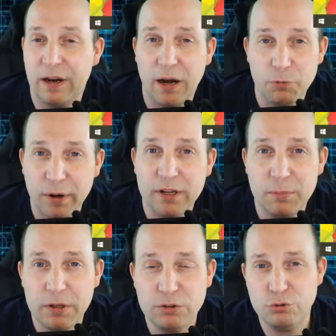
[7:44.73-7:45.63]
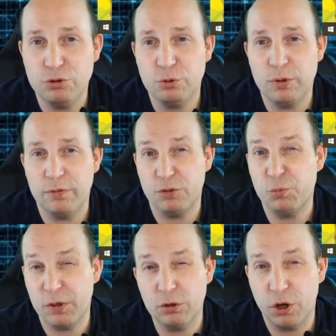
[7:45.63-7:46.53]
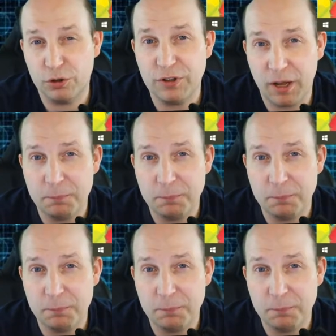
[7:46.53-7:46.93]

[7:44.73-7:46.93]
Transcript: I recommend you do if it's been a long time.